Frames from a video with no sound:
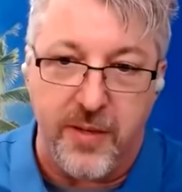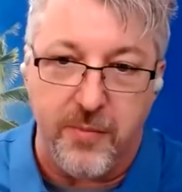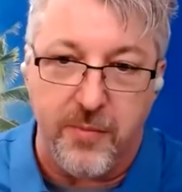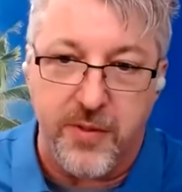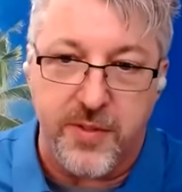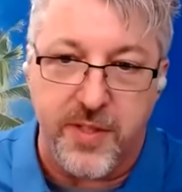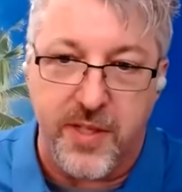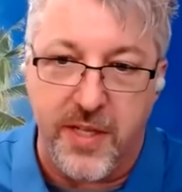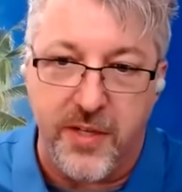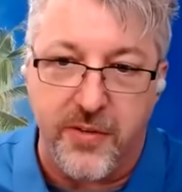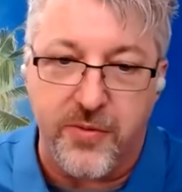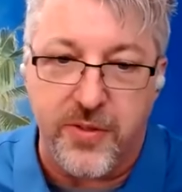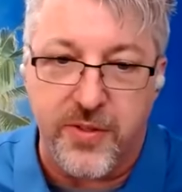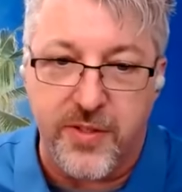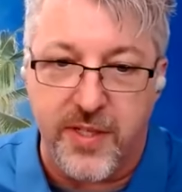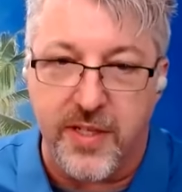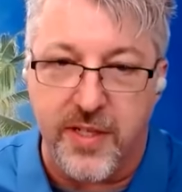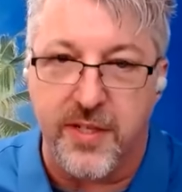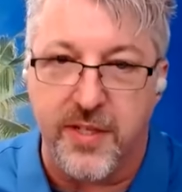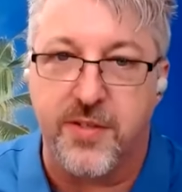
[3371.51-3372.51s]
It was
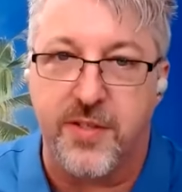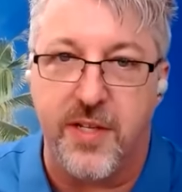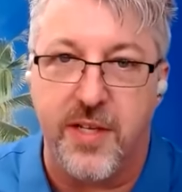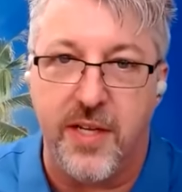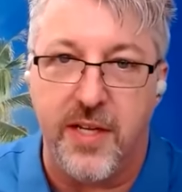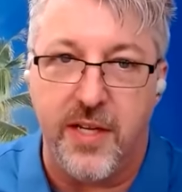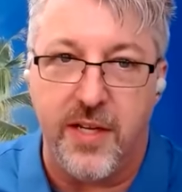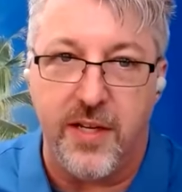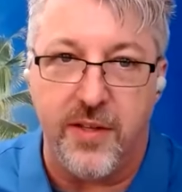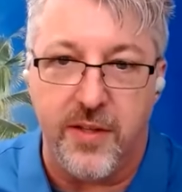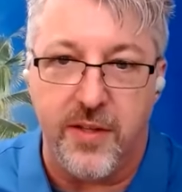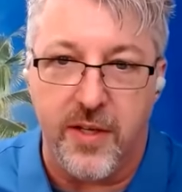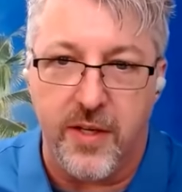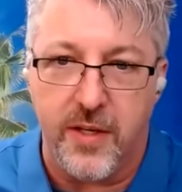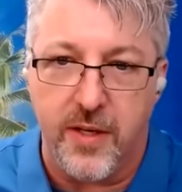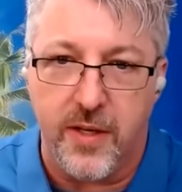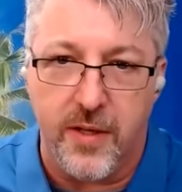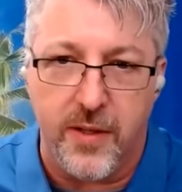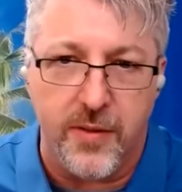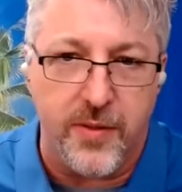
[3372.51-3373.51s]
interesting to see
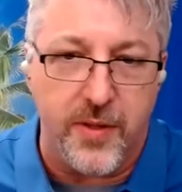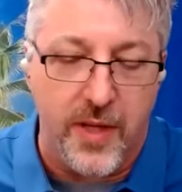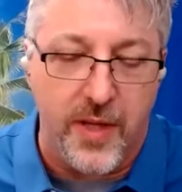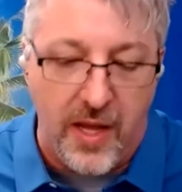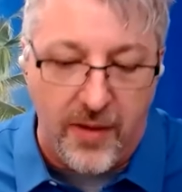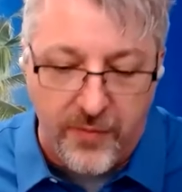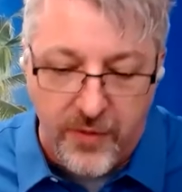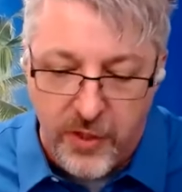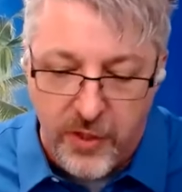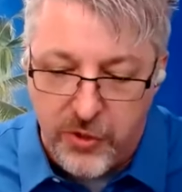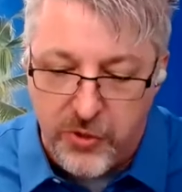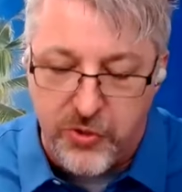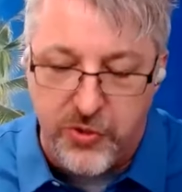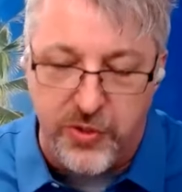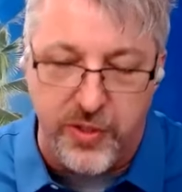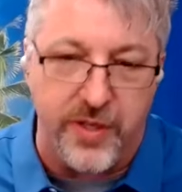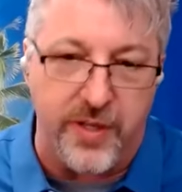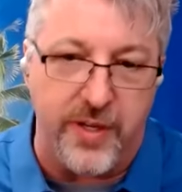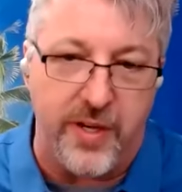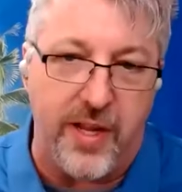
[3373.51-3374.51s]
the the
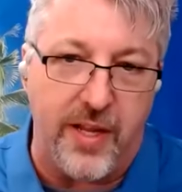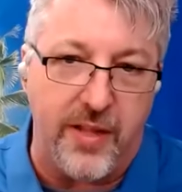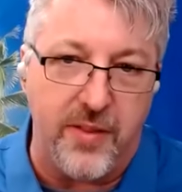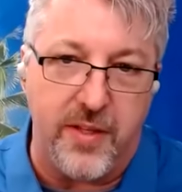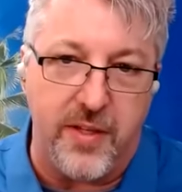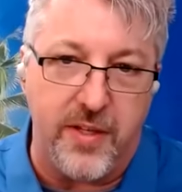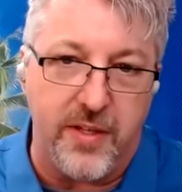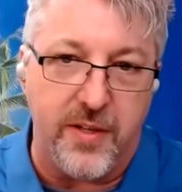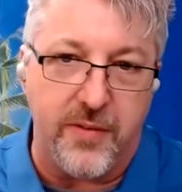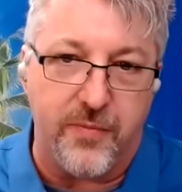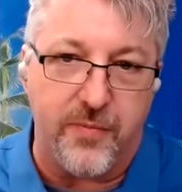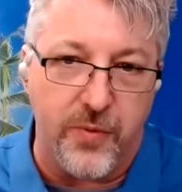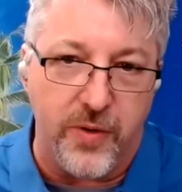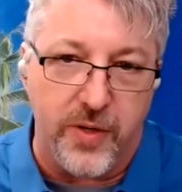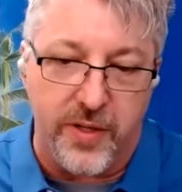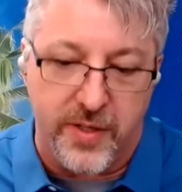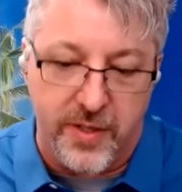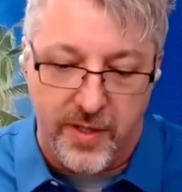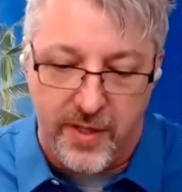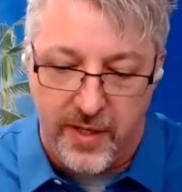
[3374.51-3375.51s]
evolution and the
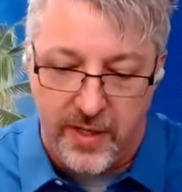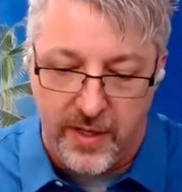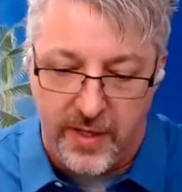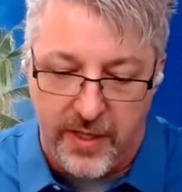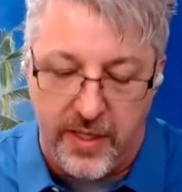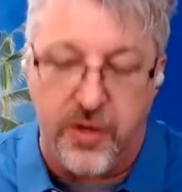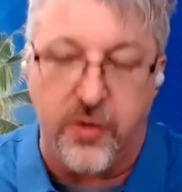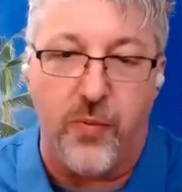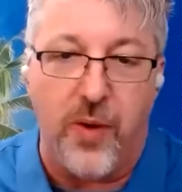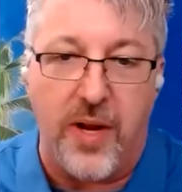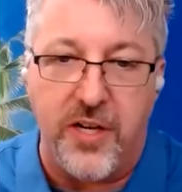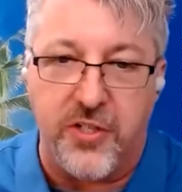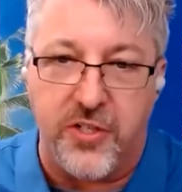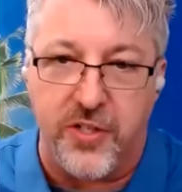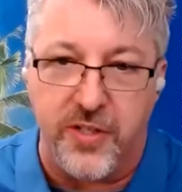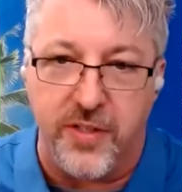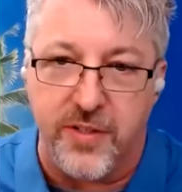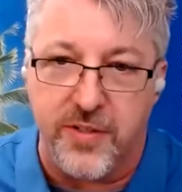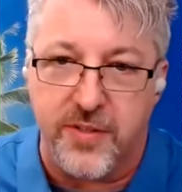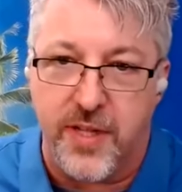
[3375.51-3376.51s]
different uh,
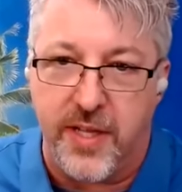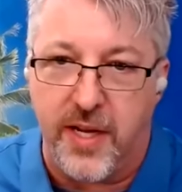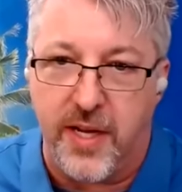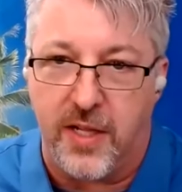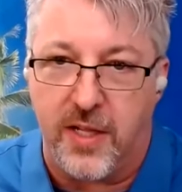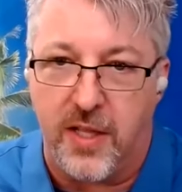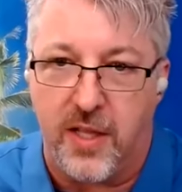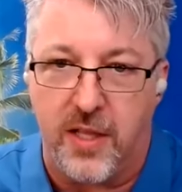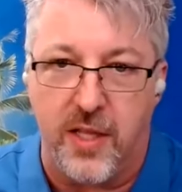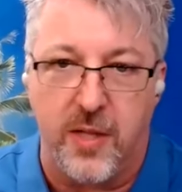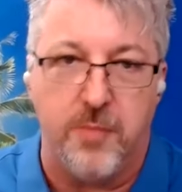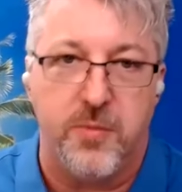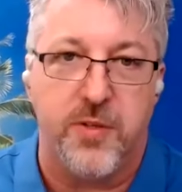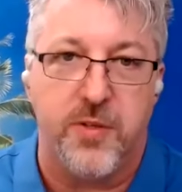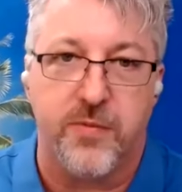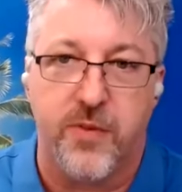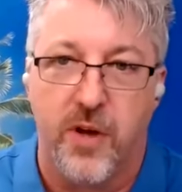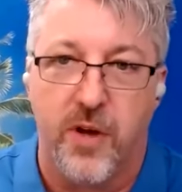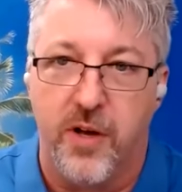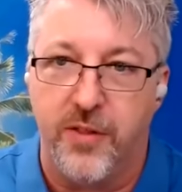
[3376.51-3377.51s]
iterations that LLMs
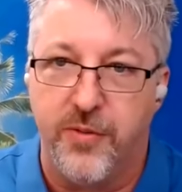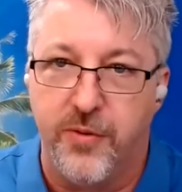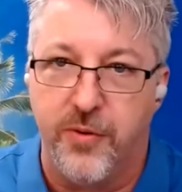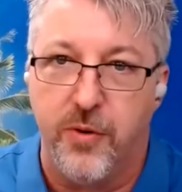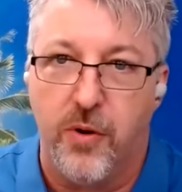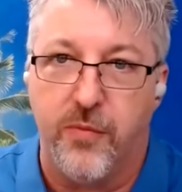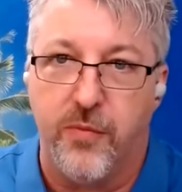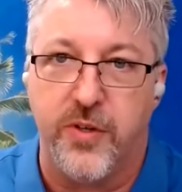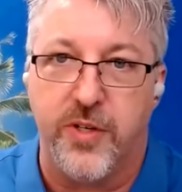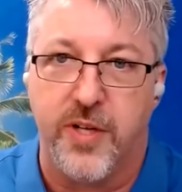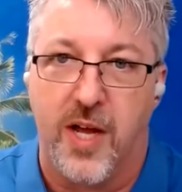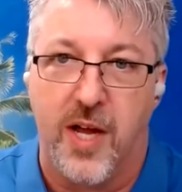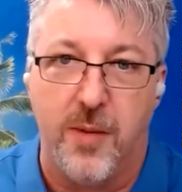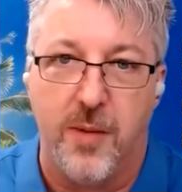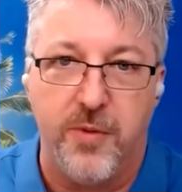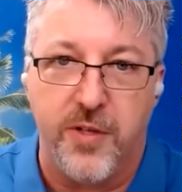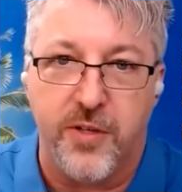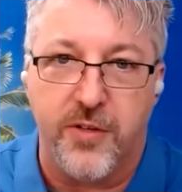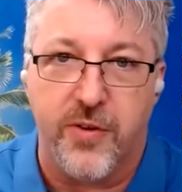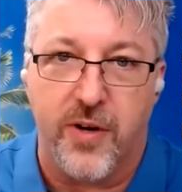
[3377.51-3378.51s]
have gone through over
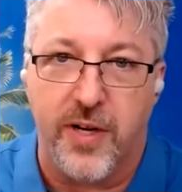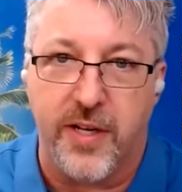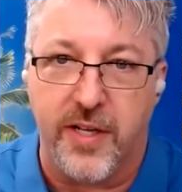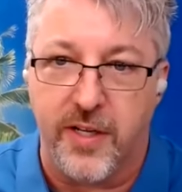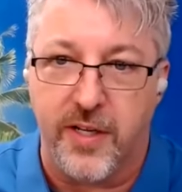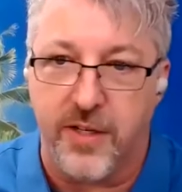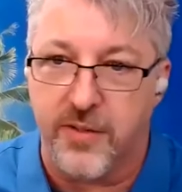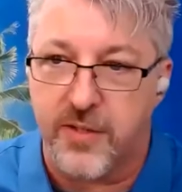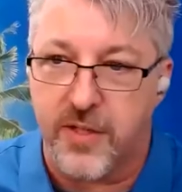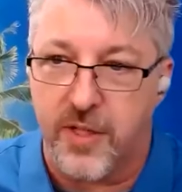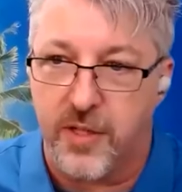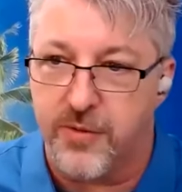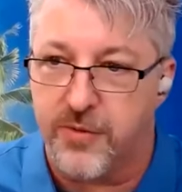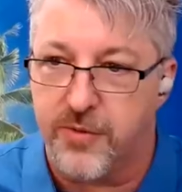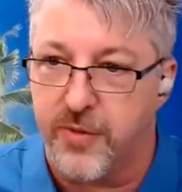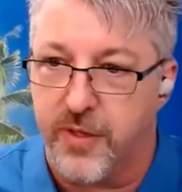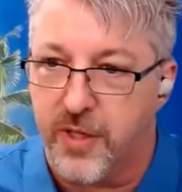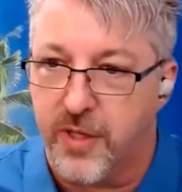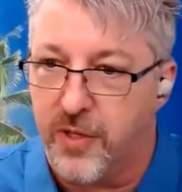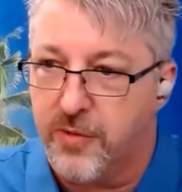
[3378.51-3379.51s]
time to try to get us
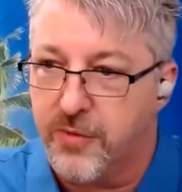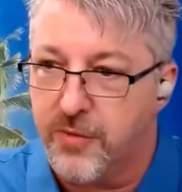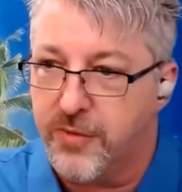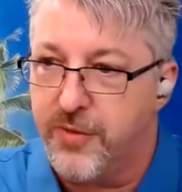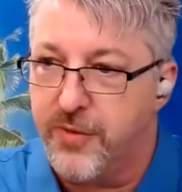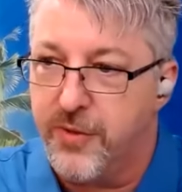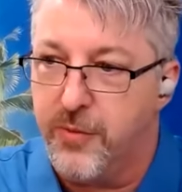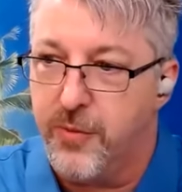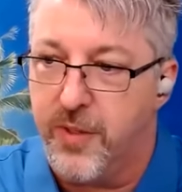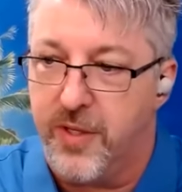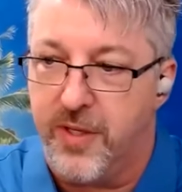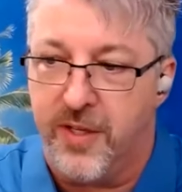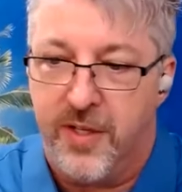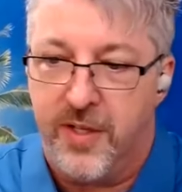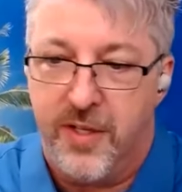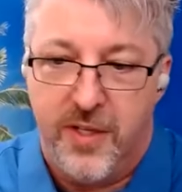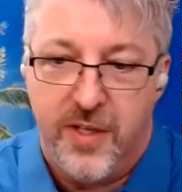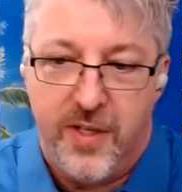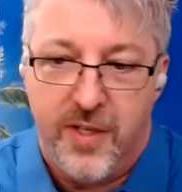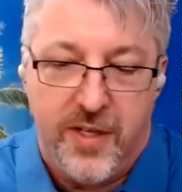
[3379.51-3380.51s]
closer and closer to a
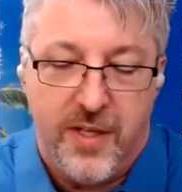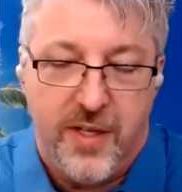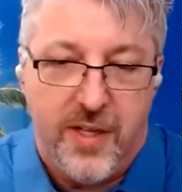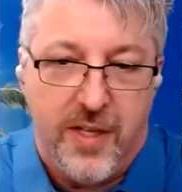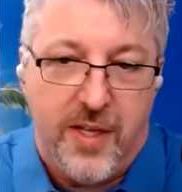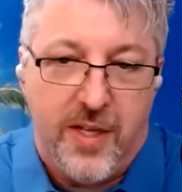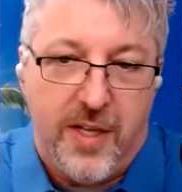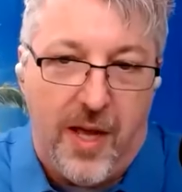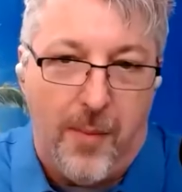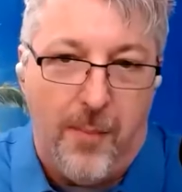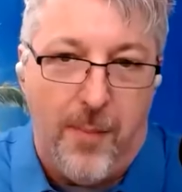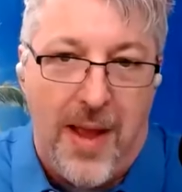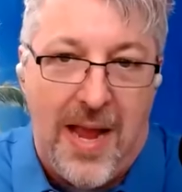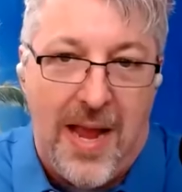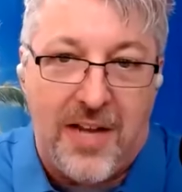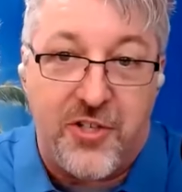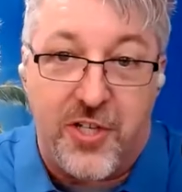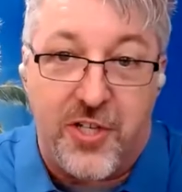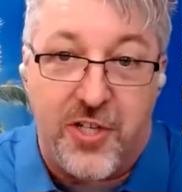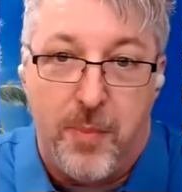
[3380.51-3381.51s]
a
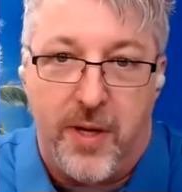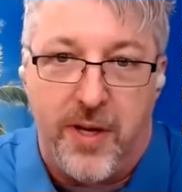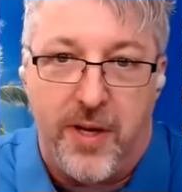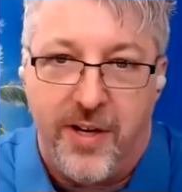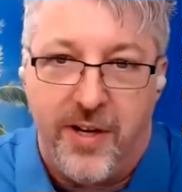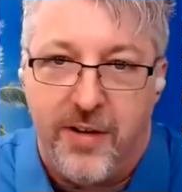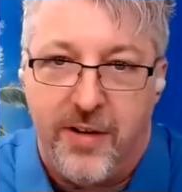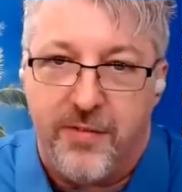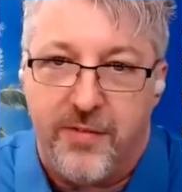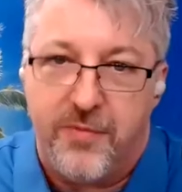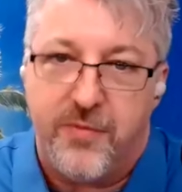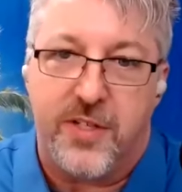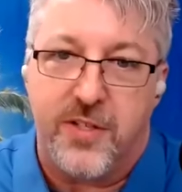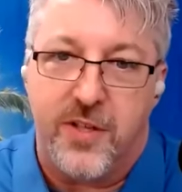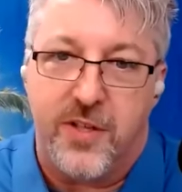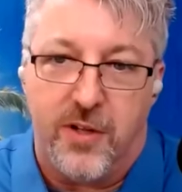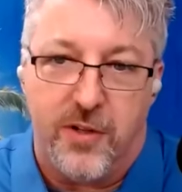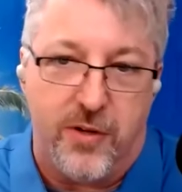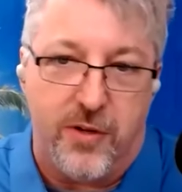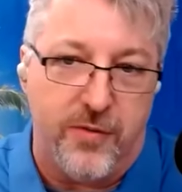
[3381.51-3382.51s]
magic button to fix
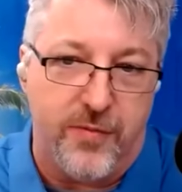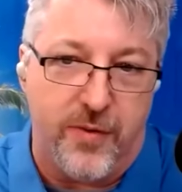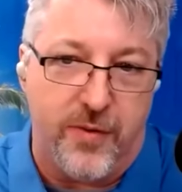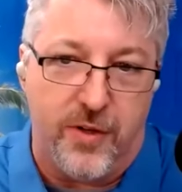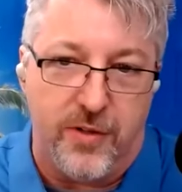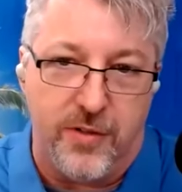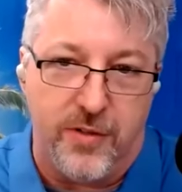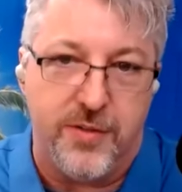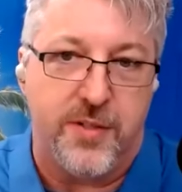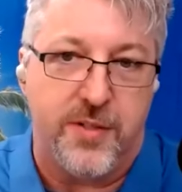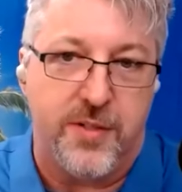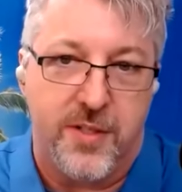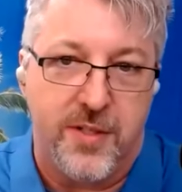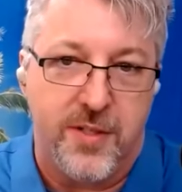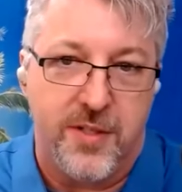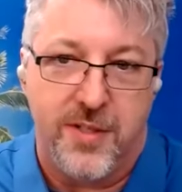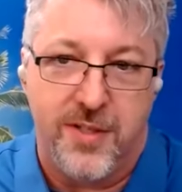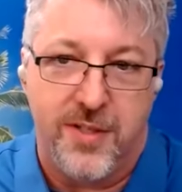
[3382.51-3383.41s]
all our phones.